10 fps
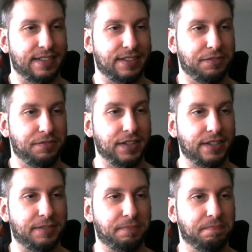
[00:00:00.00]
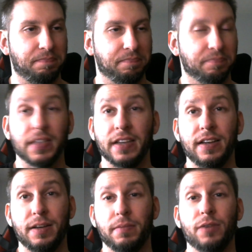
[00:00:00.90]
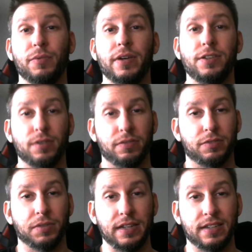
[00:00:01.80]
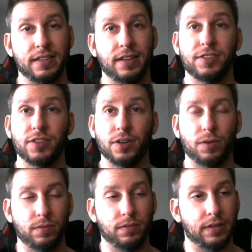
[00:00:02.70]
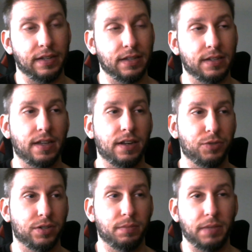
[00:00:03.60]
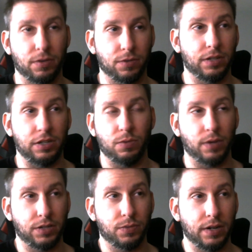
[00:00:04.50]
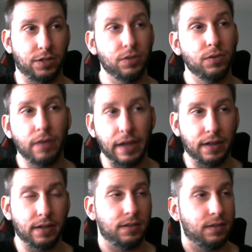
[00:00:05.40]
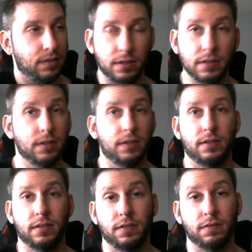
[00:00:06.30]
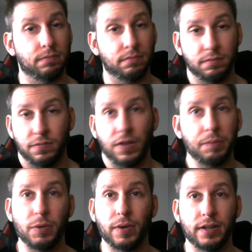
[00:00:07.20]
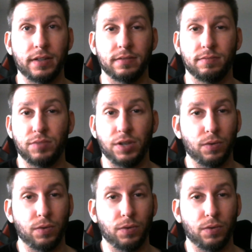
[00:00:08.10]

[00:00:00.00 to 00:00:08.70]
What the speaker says: Fun. But we do have a release date, so like they said, it was going to be early 2022 and February, so